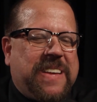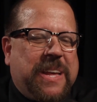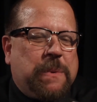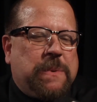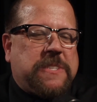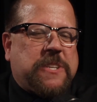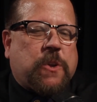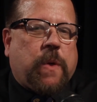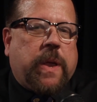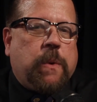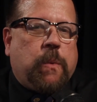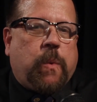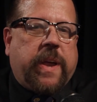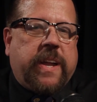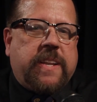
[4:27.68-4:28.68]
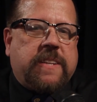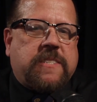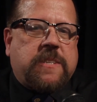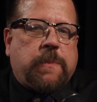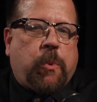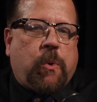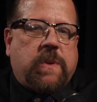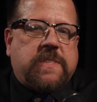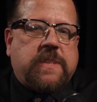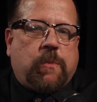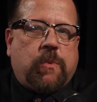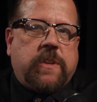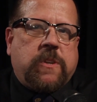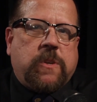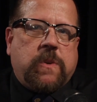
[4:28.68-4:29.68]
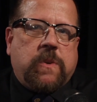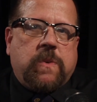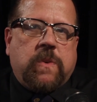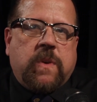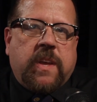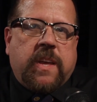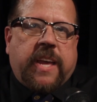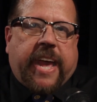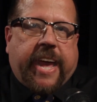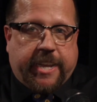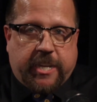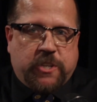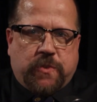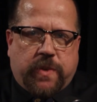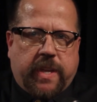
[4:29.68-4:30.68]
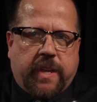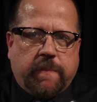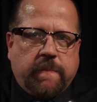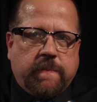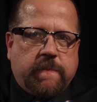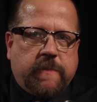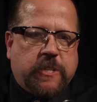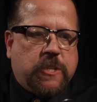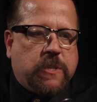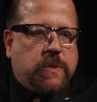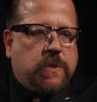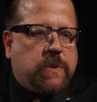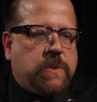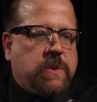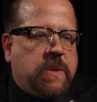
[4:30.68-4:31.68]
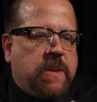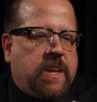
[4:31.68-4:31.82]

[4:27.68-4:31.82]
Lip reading: it was a great way to support someone who had a dream to